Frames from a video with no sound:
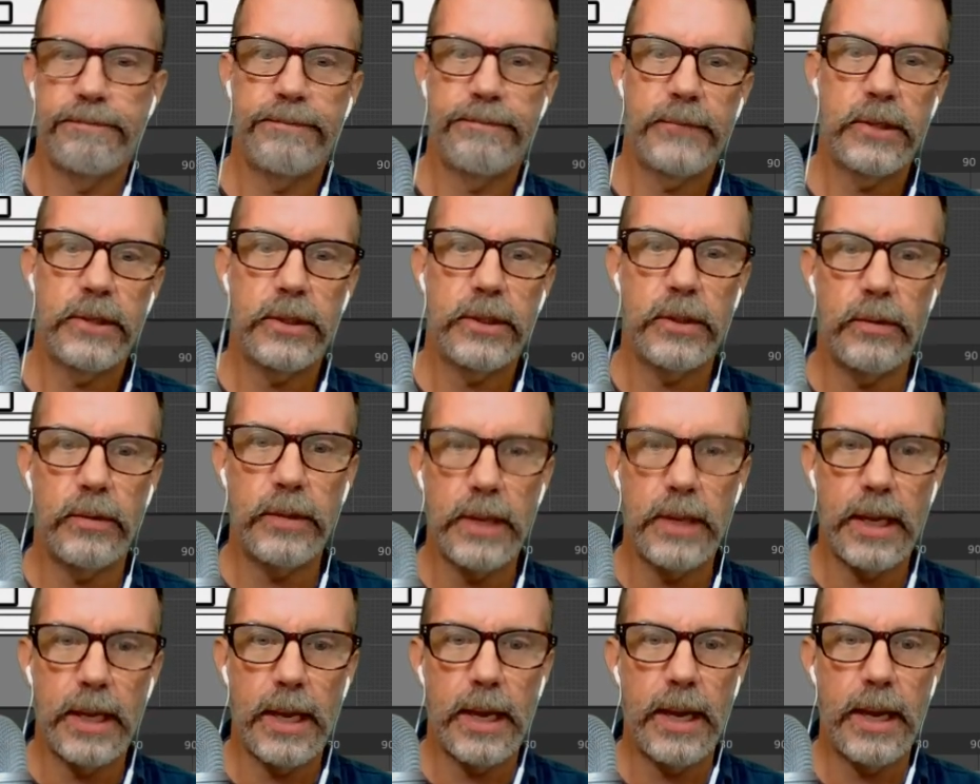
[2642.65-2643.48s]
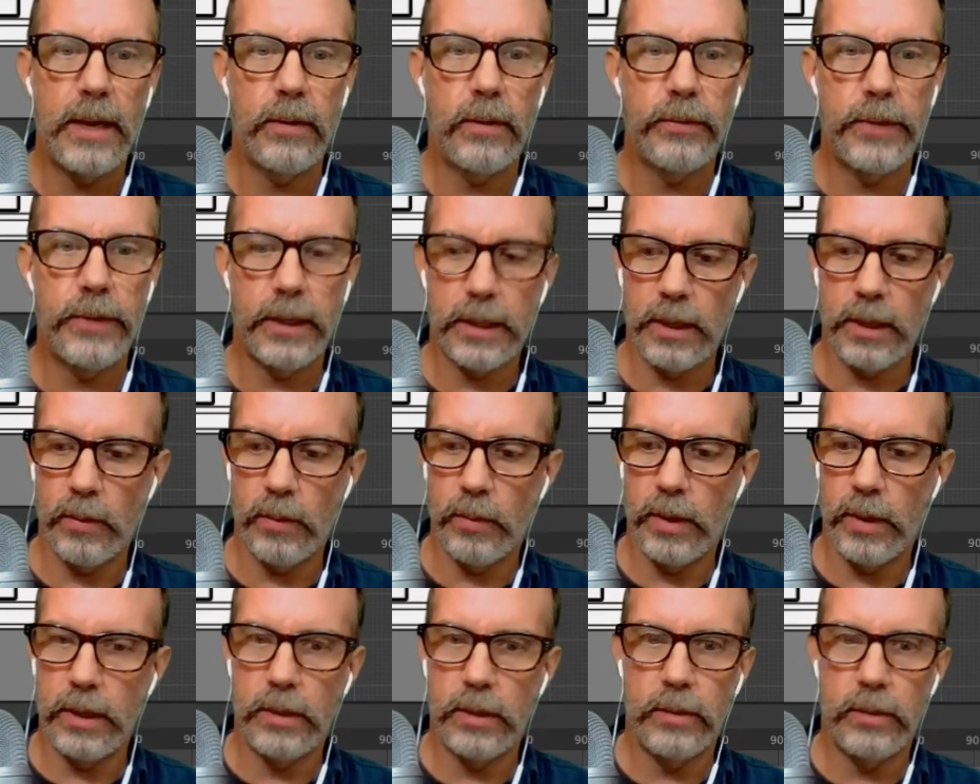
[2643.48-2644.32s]
So yeah, I don't think I
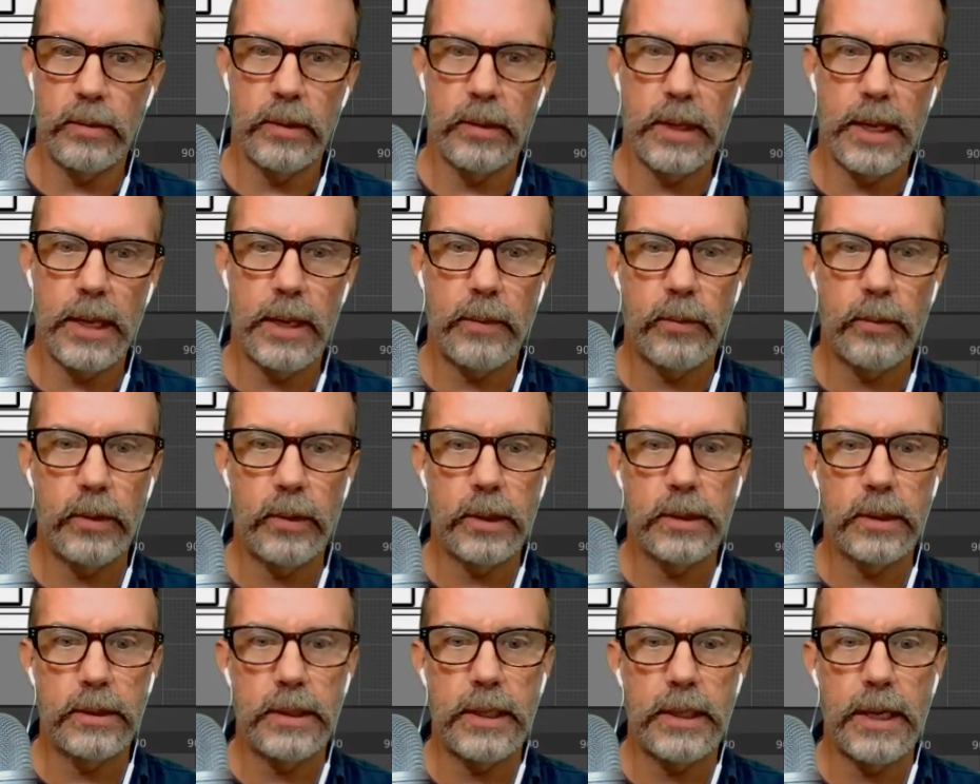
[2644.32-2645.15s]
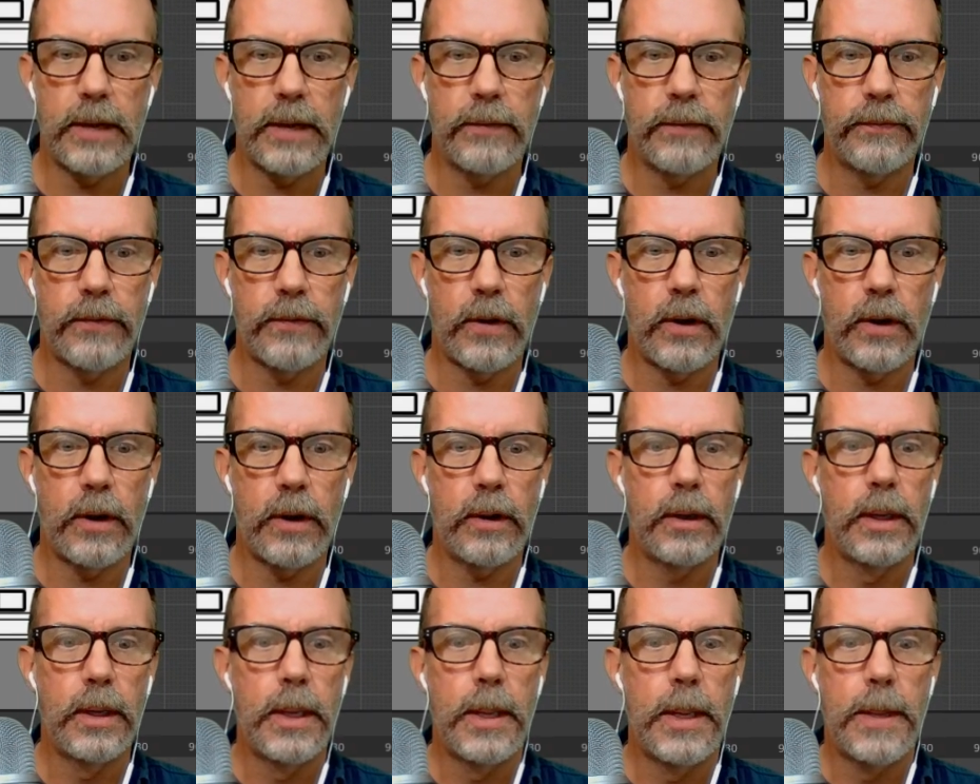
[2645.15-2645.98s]
want to do that. We're going to see how far
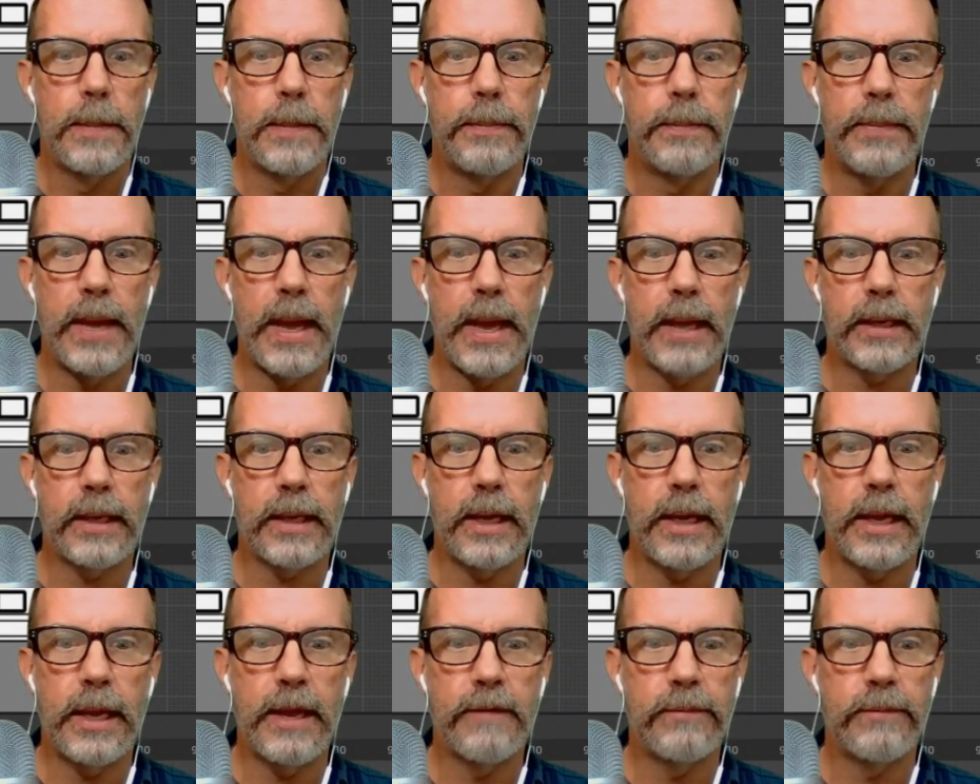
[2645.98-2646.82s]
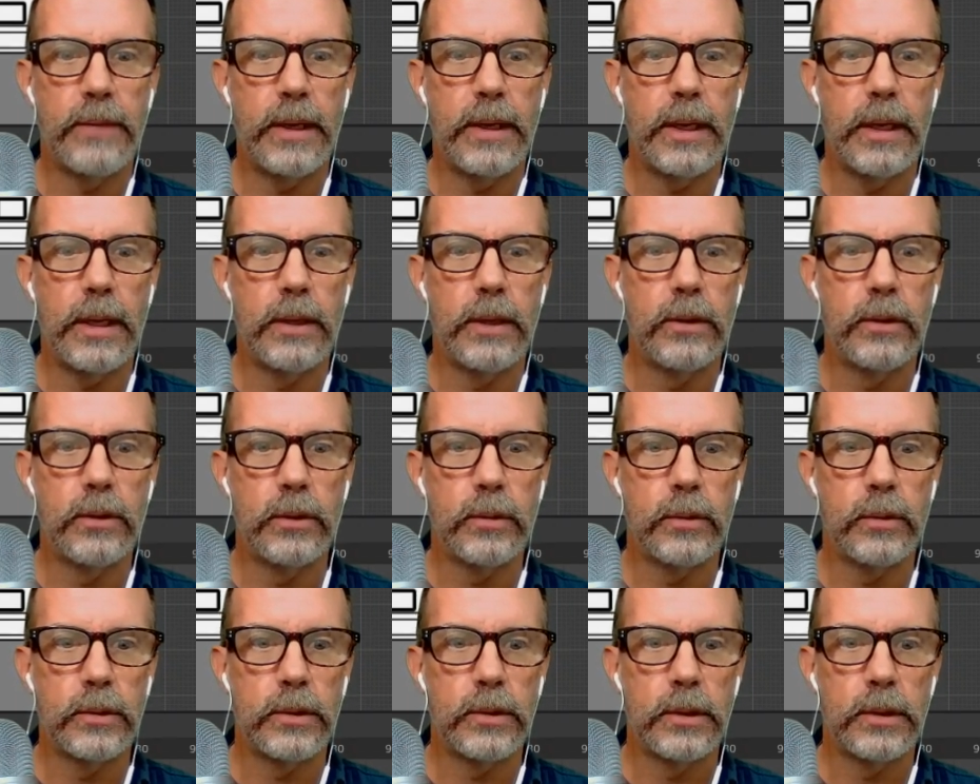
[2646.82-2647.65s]
back I have my
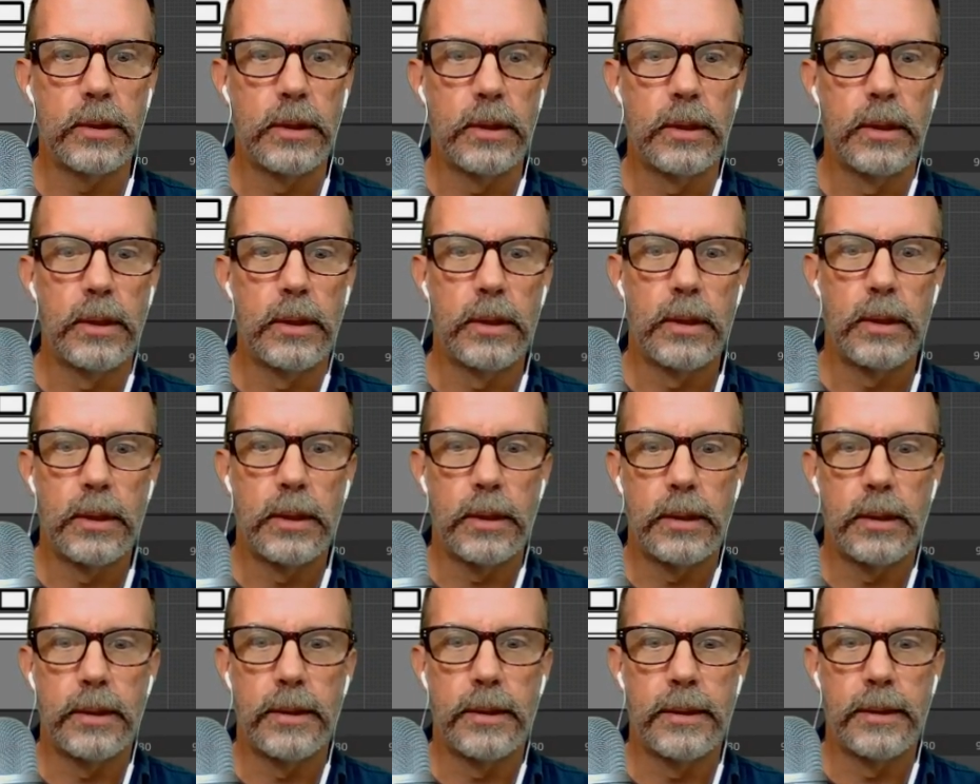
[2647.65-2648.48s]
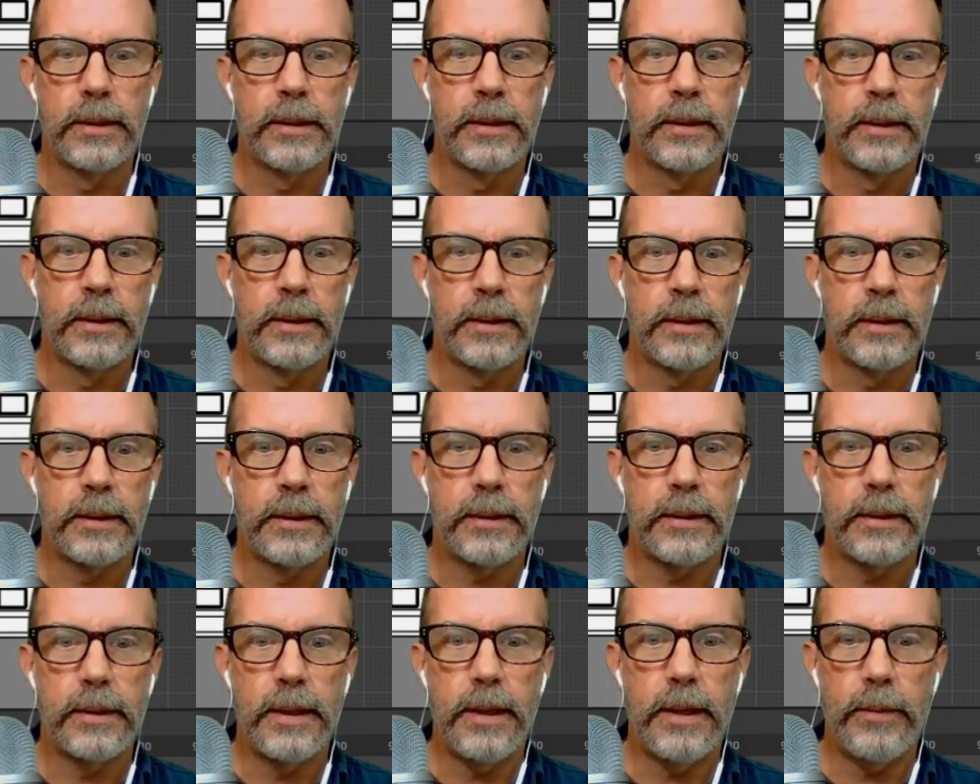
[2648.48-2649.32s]
undos.
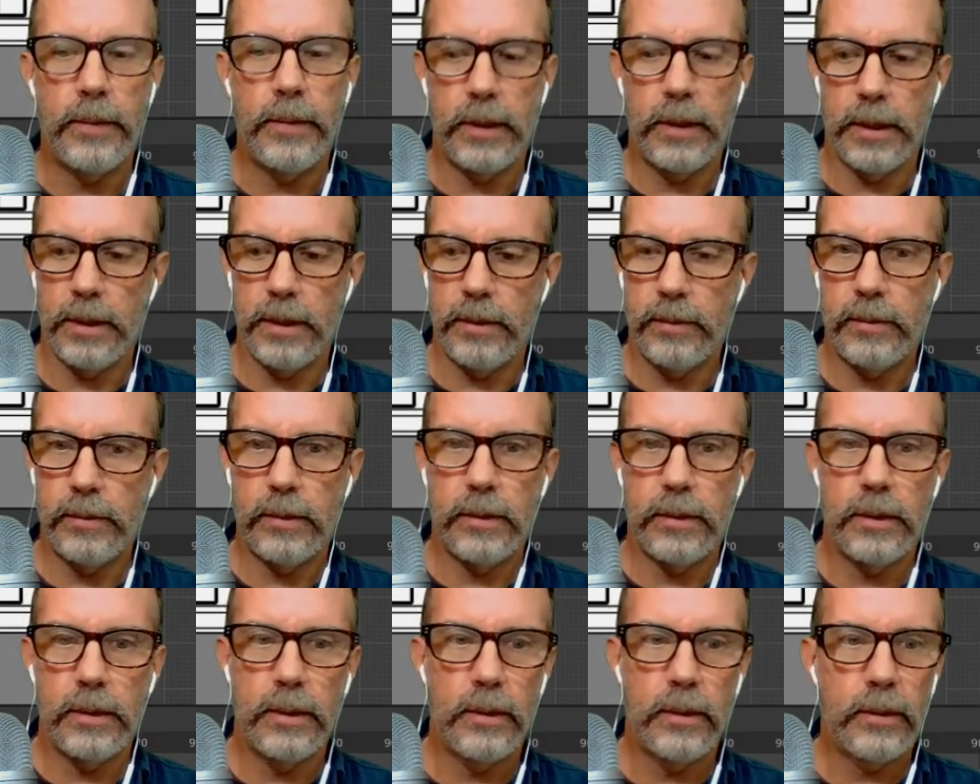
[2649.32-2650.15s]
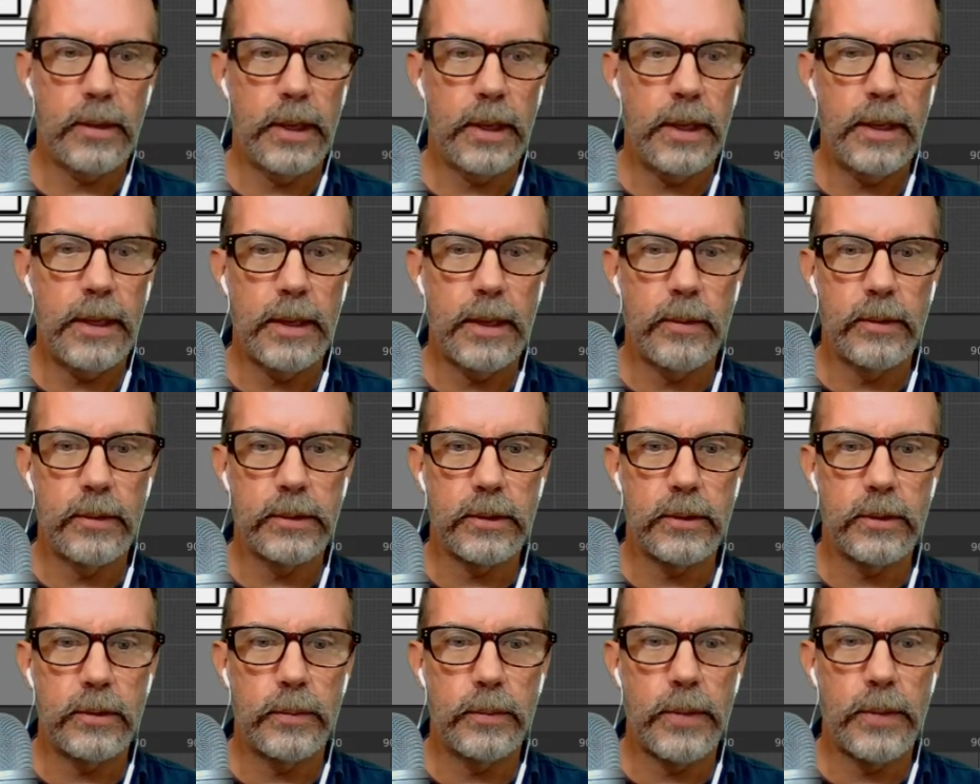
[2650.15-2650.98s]
There we go. Okay, that
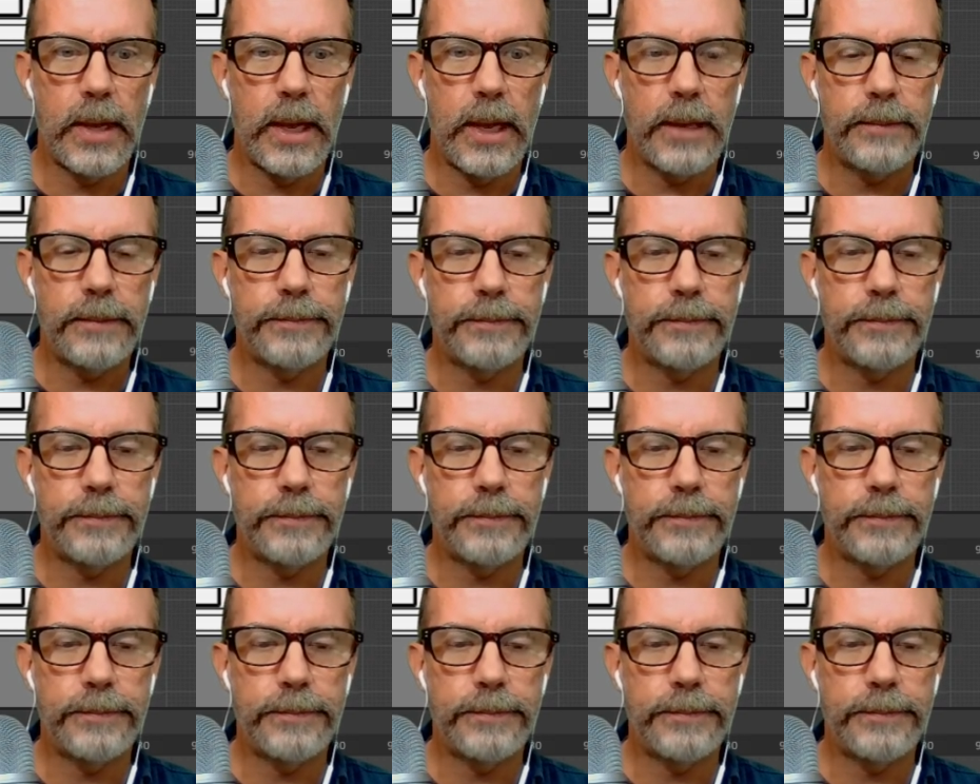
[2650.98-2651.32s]
wasn't too bad.